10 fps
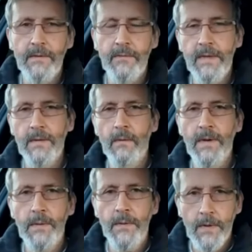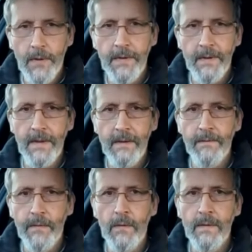a reason why you couldn't
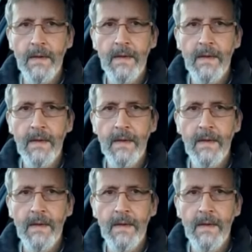invoke